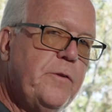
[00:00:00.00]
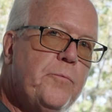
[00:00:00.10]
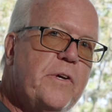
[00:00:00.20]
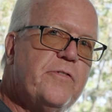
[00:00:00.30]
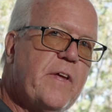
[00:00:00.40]

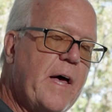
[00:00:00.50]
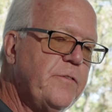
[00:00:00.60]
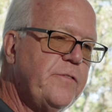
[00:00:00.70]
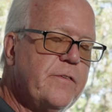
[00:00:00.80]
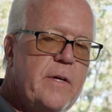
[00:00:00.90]
into the
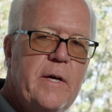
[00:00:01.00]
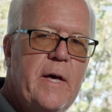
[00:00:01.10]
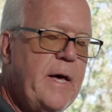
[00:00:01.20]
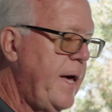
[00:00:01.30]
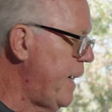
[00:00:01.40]
recess.
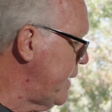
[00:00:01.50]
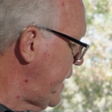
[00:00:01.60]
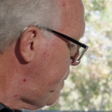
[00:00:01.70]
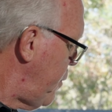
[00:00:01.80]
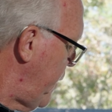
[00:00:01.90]

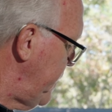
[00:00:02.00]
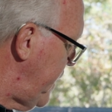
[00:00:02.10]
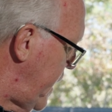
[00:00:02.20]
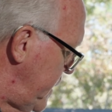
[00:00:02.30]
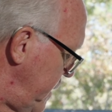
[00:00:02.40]
And at that
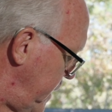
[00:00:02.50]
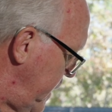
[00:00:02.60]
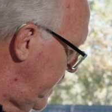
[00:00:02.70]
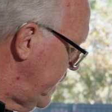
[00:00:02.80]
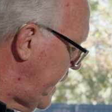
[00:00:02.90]
point
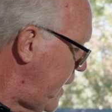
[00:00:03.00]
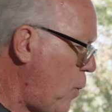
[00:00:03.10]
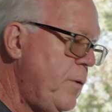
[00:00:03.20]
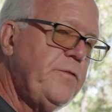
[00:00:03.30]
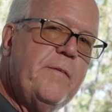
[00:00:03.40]
then,
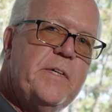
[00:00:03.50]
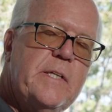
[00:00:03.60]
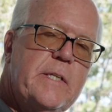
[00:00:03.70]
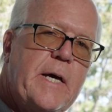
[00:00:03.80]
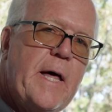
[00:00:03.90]
that holds
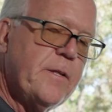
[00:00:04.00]
everything